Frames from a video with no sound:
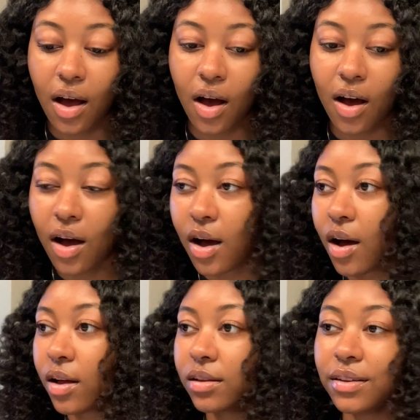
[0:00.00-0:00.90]

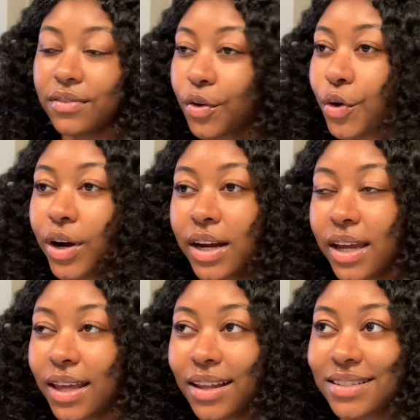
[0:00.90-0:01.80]
all of the
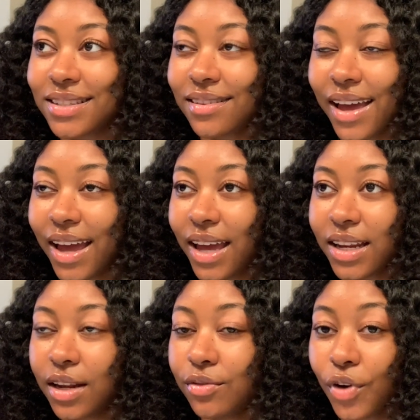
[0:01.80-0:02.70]
organs that
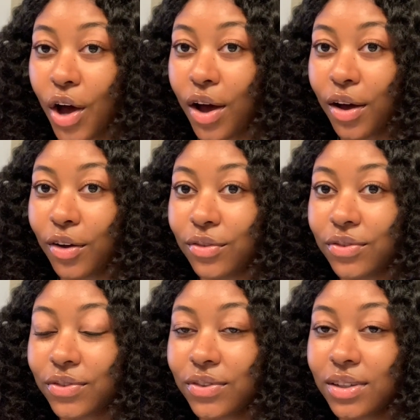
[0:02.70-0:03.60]
involve
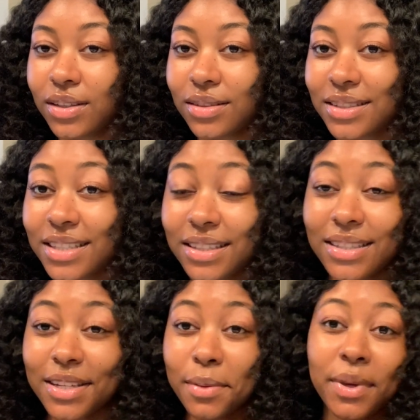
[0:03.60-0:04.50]

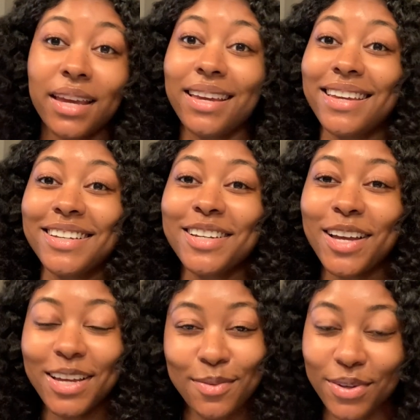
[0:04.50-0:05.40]
TB,
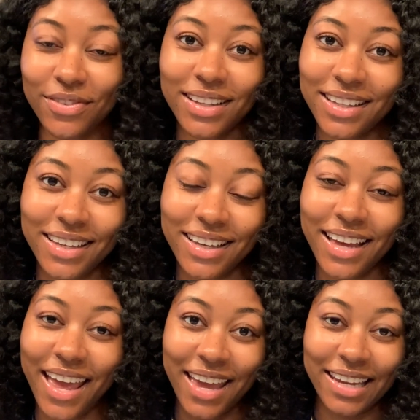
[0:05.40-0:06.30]
hemophilia,
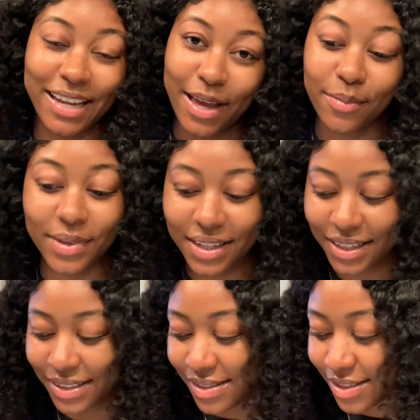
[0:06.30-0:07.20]
and
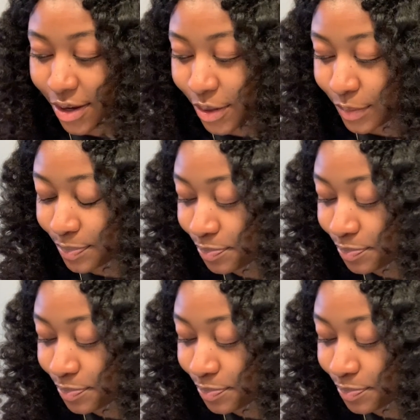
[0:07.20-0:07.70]
diabetes. So